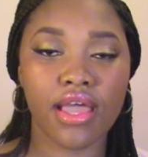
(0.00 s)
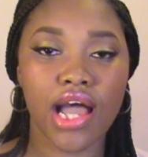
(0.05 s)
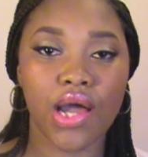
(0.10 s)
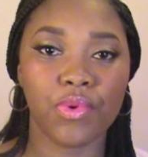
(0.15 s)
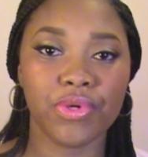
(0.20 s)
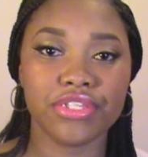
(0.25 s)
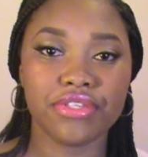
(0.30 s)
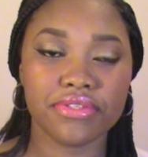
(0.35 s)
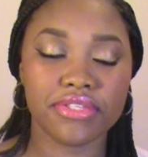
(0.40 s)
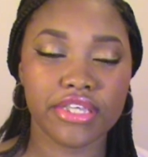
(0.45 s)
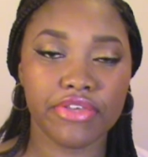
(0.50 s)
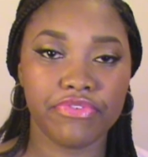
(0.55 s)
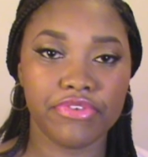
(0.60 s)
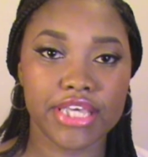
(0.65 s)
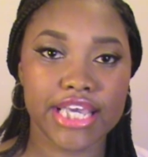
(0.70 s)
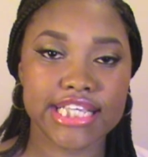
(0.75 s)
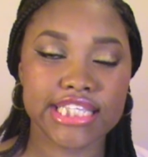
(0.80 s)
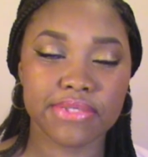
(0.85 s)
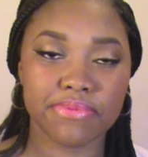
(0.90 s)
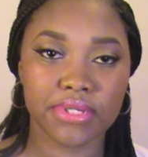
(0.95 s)
I went to
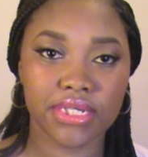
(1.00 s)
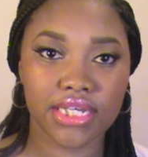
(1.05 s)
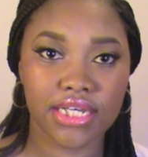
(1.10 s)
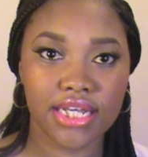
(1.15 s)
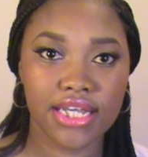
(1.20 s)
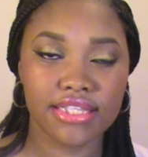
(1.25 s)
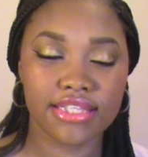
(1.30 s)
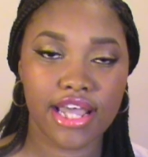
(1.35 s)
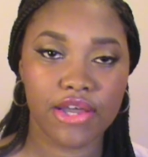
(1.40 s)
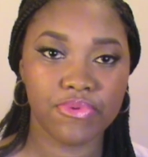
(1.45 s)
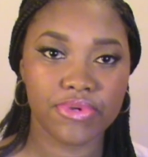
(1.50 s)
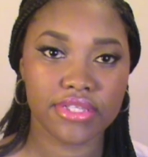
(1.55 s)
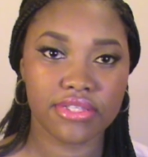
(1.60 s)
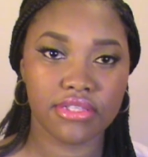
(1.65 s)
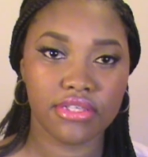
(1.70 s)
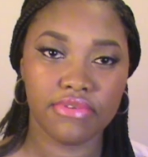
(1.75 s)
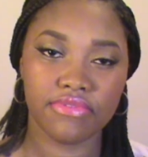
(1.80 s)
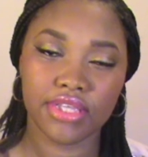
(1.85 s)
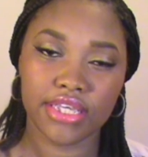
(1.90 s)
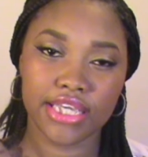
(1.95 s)
CVS because I
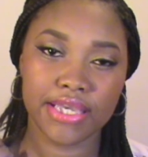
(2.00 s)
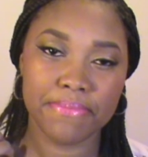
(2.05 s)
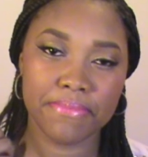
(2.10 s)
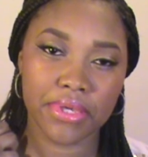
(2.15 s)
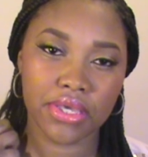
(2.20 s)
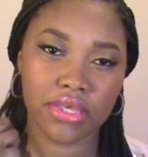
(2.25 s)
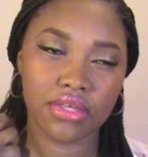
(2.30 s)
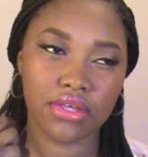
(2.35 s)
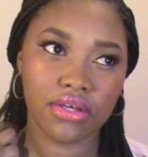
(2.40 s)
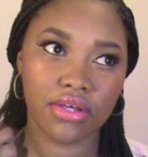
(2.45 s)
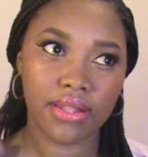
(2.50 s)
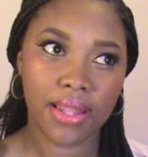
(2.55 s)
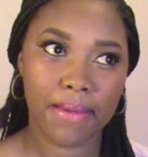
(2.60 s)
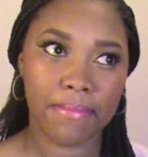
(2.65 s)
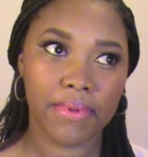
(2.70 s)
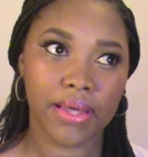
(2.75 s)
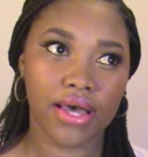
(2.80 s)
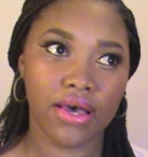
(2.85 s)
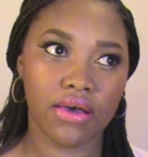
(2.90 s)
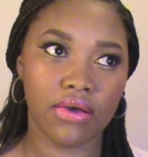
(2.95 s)
received the email
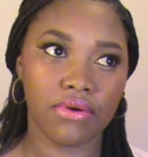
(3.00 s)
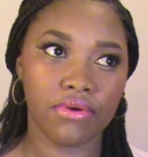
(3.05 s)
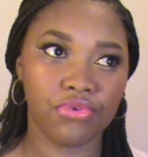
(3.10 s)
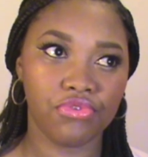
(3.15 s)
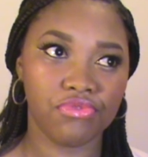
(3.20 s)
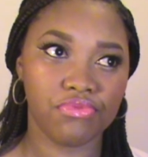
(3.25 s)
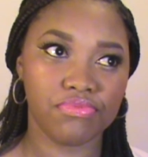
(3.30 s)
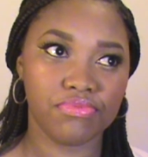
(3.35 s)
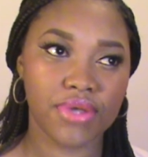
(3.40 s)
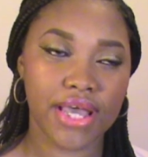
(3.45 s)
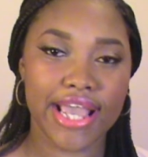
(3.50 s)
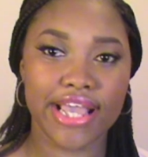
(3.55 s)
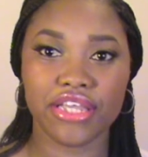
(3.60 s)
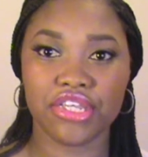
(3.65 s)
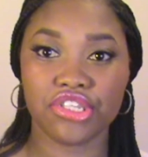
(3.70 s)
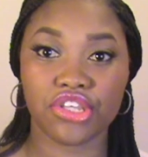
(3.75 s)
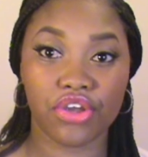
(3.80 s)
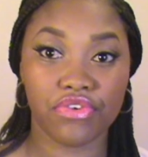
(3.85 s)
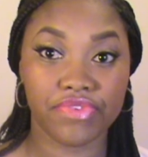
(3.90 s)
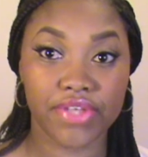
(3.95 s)
about a
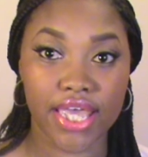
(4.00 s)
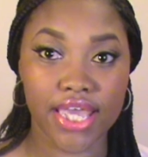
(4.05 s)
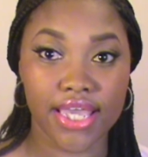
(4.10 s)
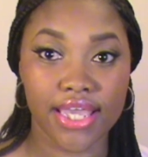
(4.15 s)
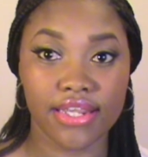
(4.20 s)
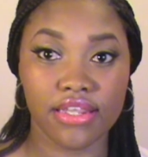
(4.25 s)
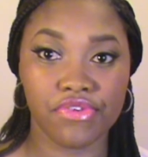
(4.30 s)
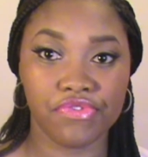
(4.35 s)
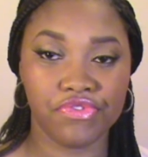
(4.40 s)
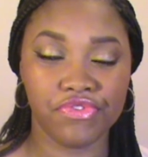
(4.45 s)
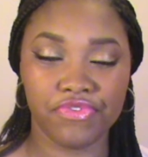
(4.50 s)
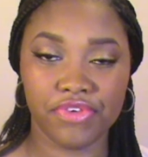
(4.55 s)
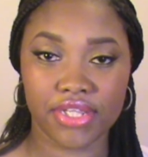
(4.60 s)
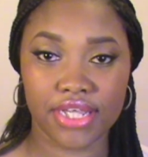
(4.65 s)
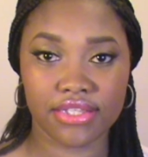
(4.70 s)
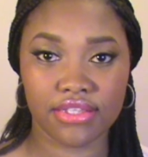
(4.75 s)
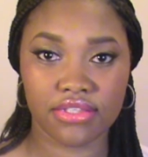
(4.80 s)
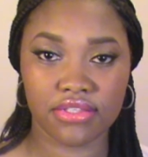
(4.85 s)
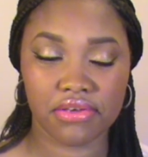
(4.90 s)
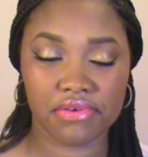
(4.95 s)
survey, and if you fill
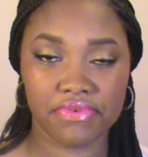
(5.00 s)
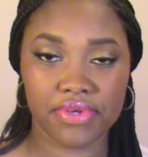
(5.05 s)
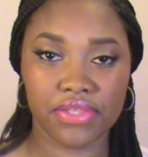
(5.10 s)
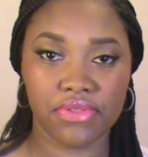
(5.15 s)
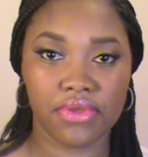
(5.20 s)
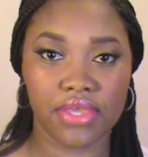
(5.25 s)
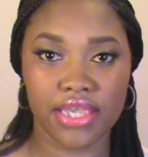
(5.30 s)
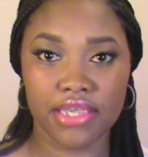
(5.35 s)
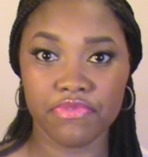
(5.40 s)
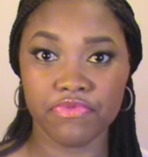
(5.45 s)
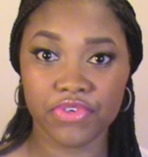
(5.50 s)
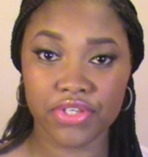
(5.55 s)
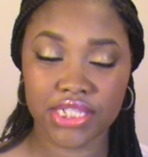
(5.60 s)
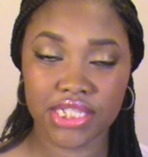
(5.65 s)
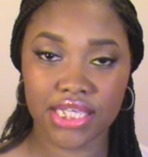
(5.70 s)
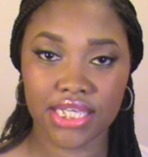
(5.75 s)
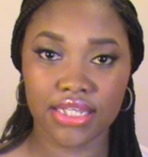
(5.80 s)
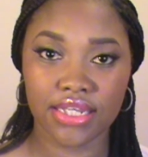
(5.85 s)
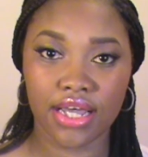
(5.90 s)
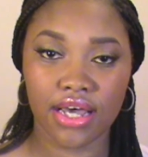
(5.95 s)
out the survey, you get
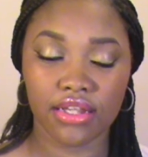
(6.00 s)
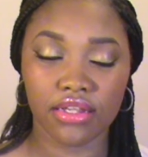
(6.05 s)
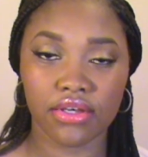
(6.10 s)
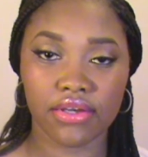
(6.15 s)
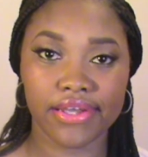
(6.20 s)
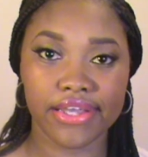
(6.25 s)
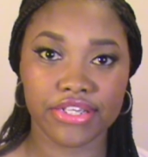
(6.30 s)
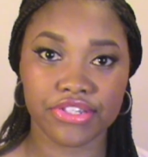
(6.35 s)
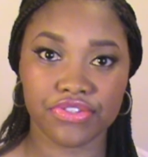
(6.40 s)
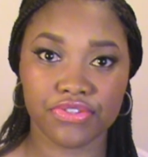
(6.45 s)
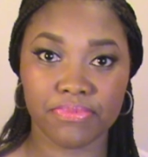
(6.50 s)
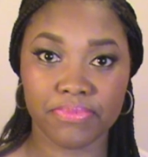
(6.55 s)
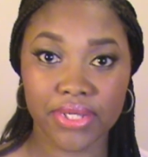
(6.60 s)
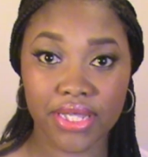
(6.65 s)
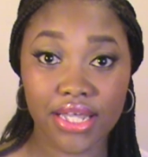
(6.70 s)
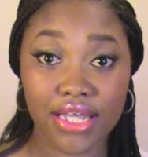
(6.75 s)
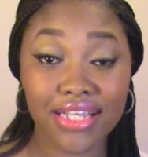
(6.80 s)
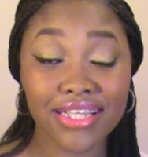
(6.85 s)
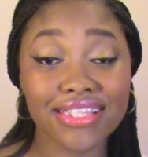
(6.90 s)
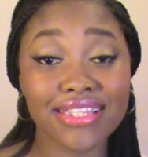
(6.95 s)
$15 extra
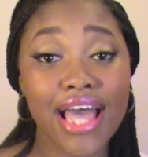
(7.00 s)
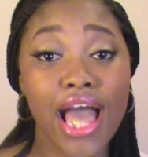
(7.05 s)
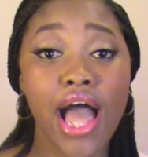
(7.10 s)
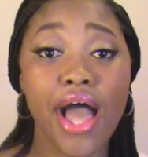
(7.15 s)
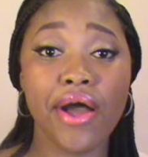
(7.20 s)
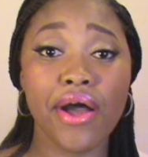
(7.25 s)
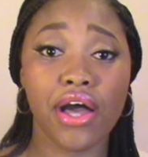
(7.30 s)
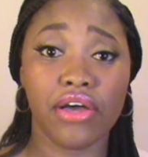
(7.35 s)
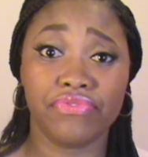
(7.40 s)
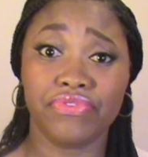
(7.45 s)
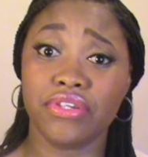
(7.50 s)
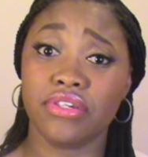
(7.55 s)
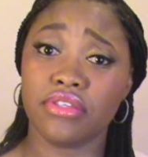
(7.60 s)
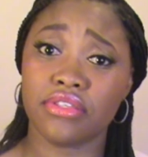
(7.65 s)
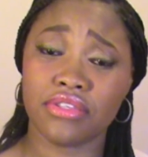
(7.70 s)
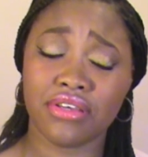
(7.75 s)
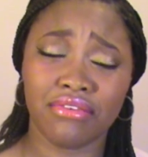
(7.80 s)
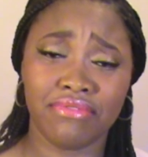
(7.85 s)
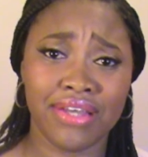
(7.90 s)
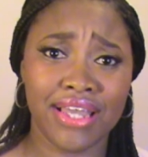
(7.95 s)
bucks. I filled
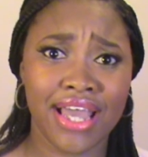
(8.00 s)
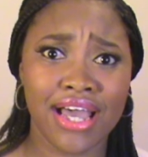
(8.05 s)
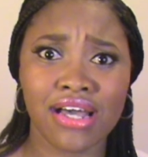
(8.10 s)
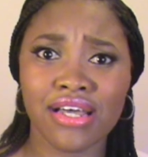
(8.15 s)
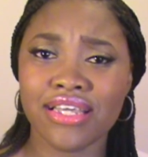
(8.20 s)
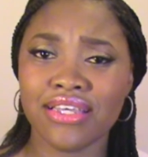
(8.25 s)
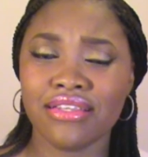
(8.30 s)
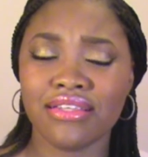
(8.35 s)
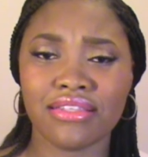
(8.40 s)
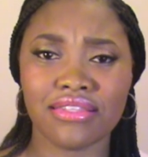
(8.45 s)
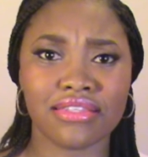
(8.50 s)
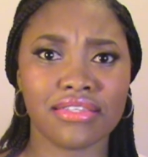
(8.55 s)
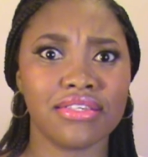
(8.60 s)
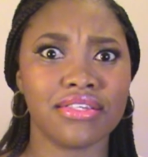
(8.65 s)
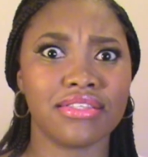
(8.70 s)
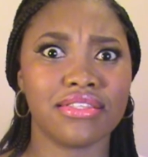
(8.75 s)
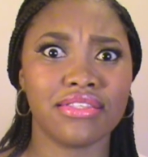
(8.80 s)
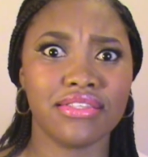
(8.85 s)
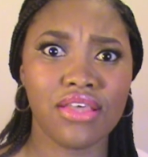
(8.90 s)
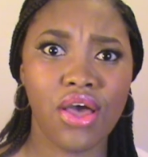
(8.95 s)
the survey out, and it
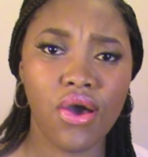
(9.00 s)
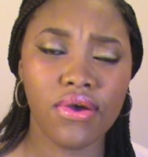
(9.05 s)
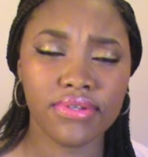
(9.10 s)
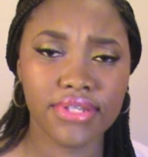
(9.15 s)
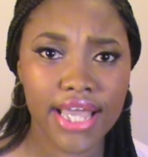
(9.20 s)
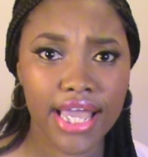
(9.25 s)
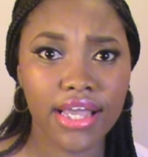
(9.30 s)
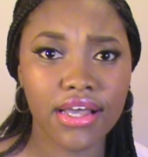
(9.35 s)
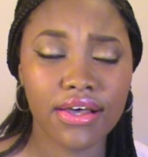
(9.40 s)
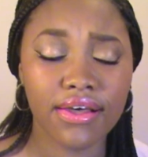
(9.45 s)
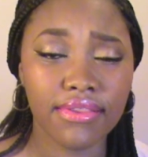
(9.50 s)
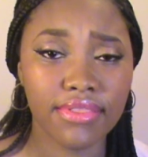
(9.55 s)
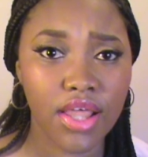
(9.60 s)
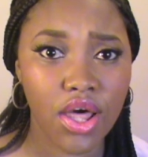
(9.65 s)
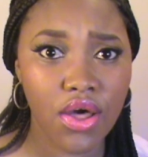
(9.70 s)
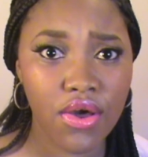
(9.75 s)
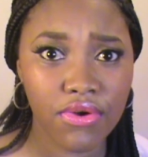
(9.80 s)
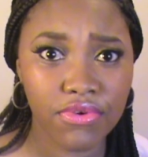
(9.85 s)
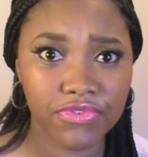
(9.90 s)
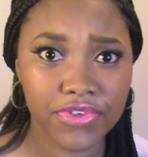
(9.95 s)
took so daggone
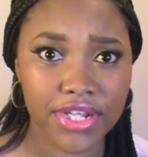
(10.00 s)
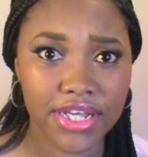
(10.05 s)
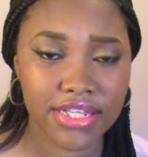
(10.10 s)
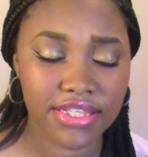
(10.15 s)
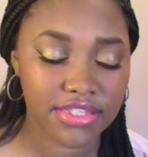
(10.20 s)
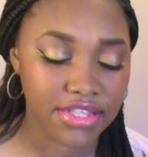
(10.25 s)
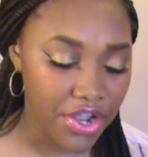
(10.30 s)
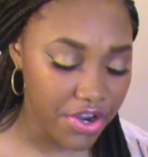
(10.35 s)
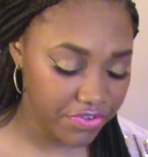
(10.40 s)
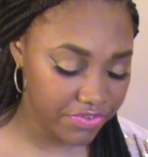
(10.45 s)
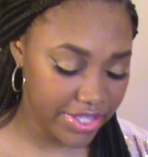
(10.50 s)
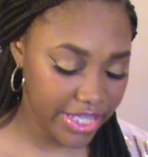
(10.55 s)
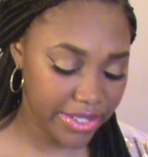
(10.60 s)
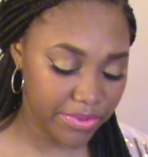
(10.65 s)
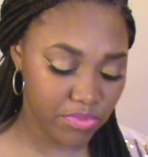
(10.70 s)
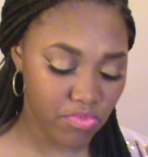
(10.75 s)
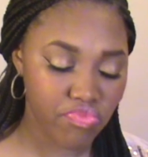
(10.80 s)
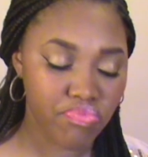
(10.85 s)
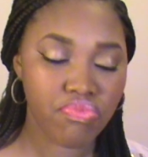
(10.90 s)
long for that survey.